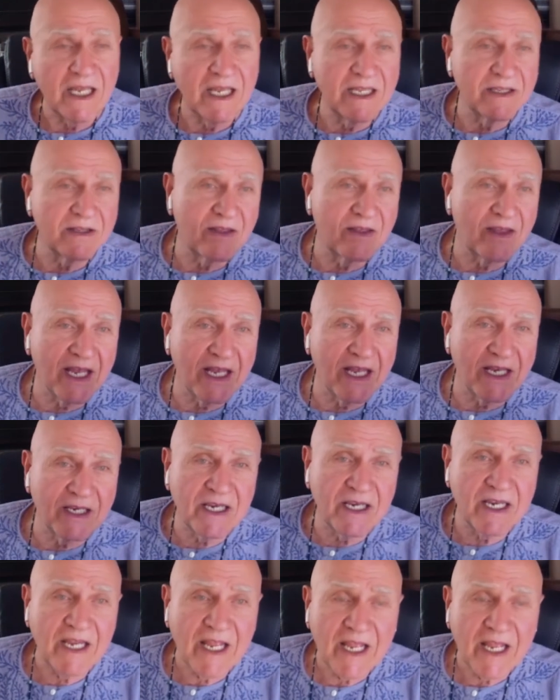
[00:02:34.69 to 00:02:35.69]
and
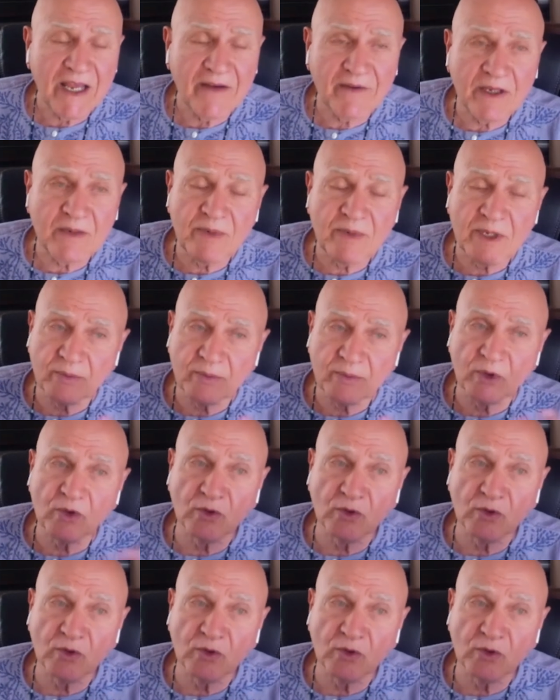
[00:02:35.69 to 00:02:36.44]
then having people